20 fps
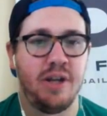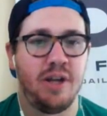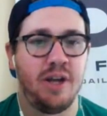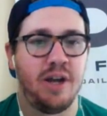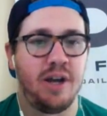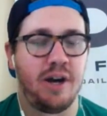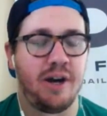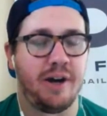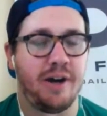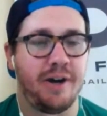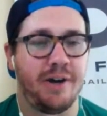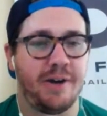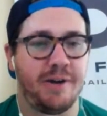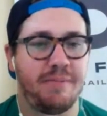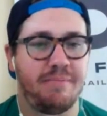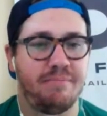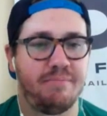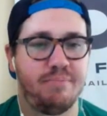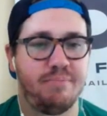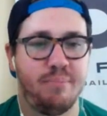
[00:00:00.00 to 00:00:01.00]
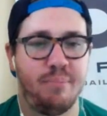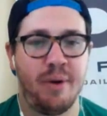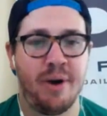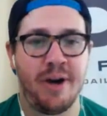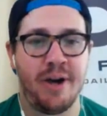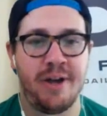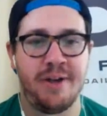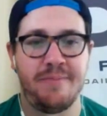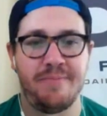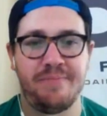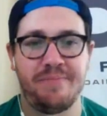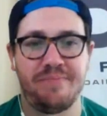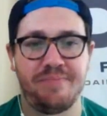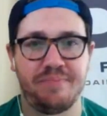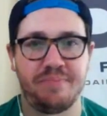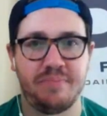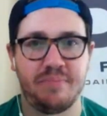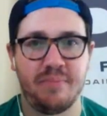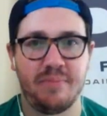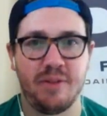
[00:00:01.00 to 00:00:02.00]
Um, but
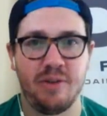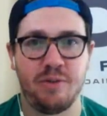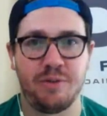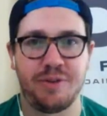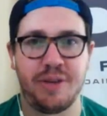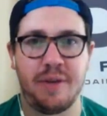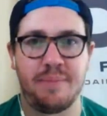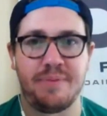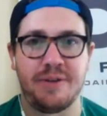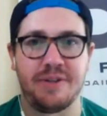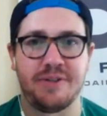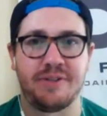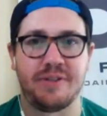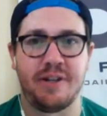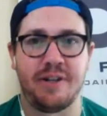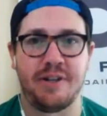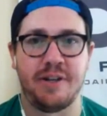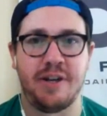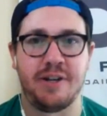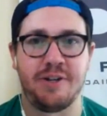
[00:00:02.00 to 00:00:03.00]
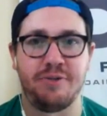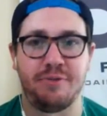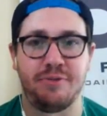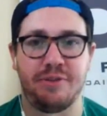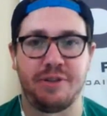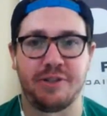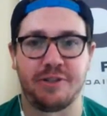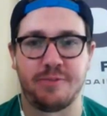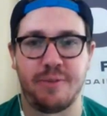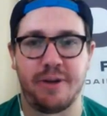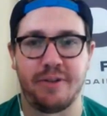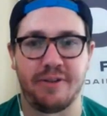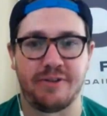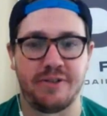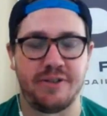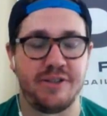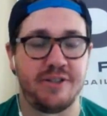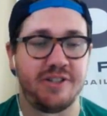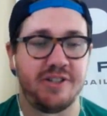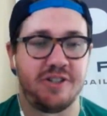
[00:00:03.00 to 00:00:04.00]
with that being said, I, I do think Smiley has a
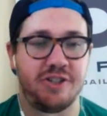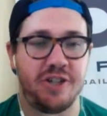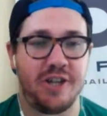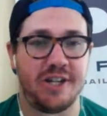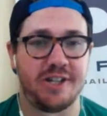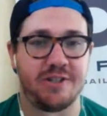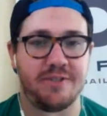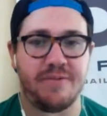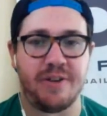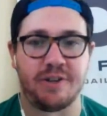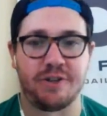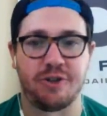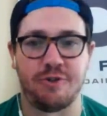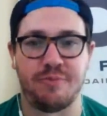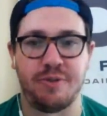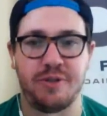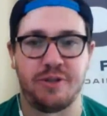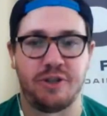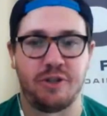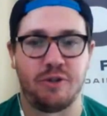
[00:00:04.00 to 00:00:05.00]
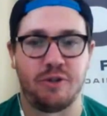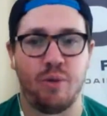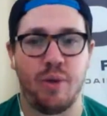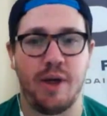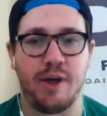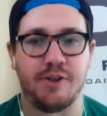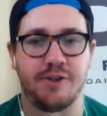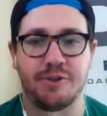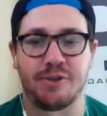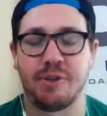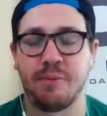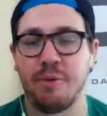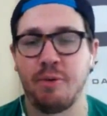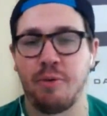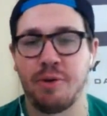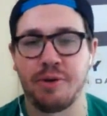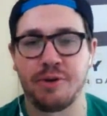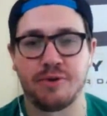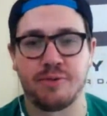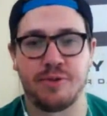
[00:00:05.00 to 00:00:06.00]
decent chance of actually pitching well. So it's going to be
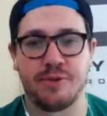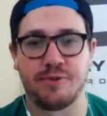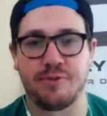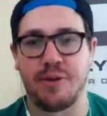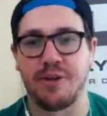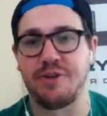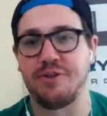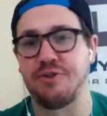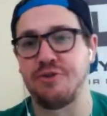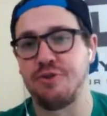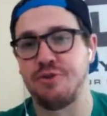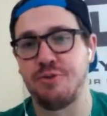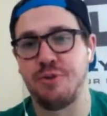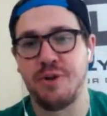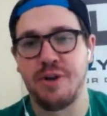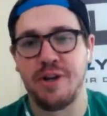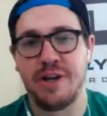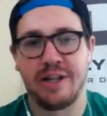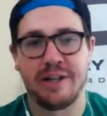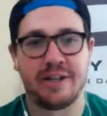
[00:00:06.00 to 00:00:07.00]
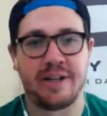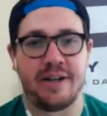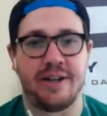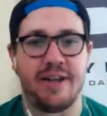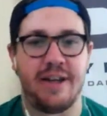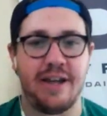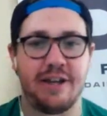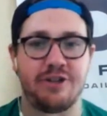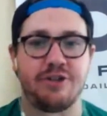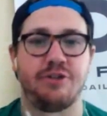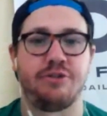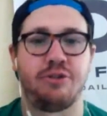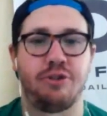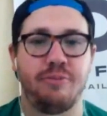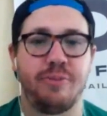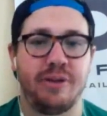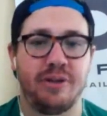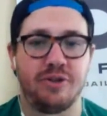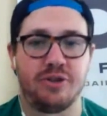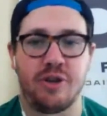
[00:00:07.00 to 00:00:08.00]
one of those ones where I do kind of hedge a little
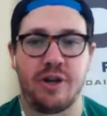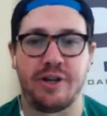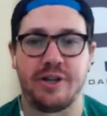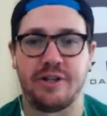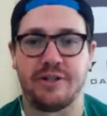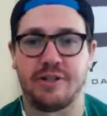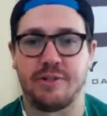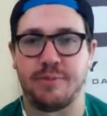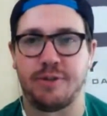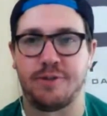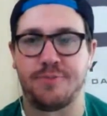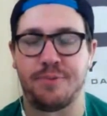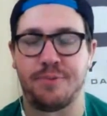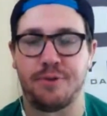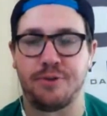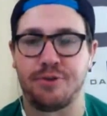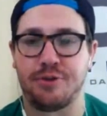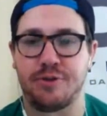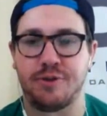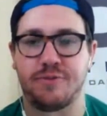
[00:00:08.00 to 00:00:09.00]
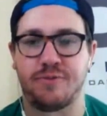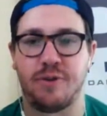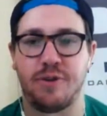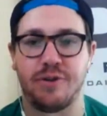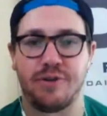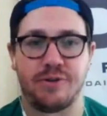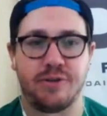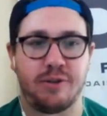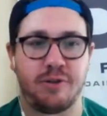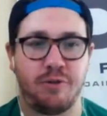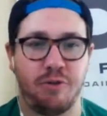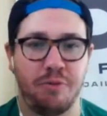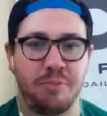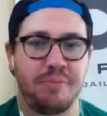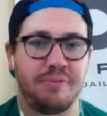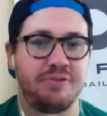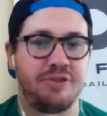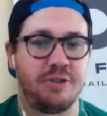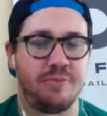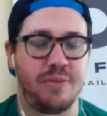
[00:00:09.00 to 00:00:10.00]
bit and try and get some exposure as far as a group of
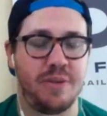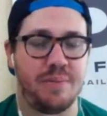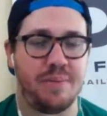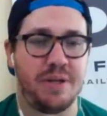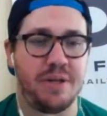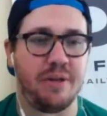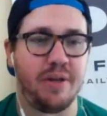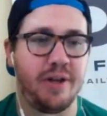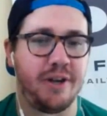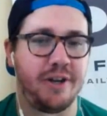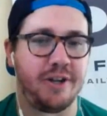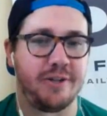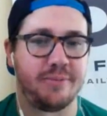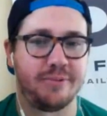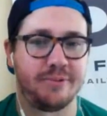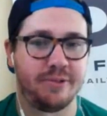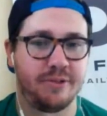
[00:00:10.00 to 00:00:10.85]
G P P lineups.